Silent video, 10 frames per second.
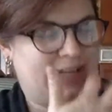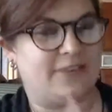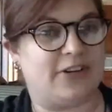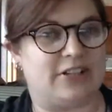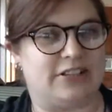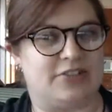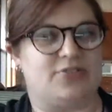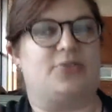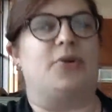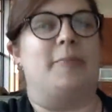And I forgot to
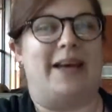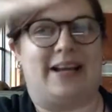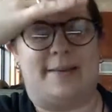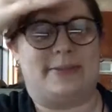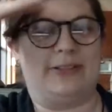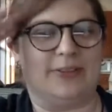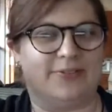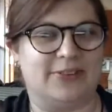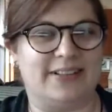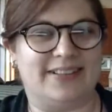scroll back up and look
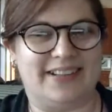for it.